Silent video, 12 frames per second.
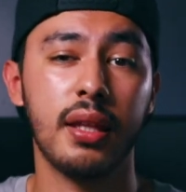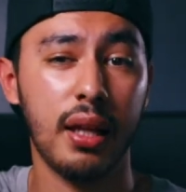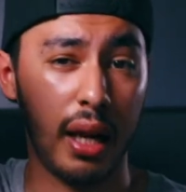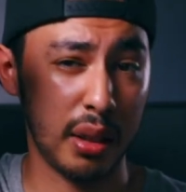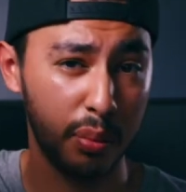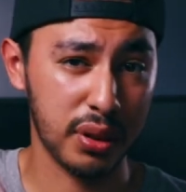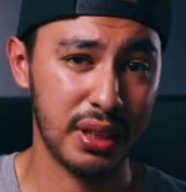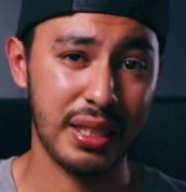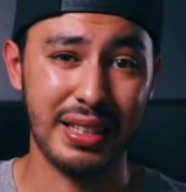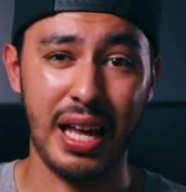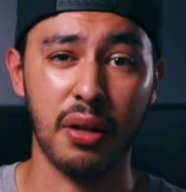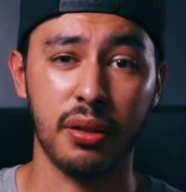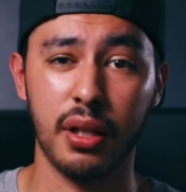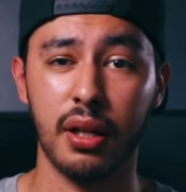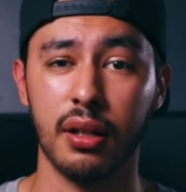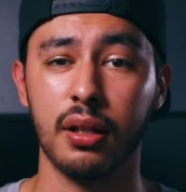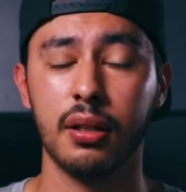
that like button down there.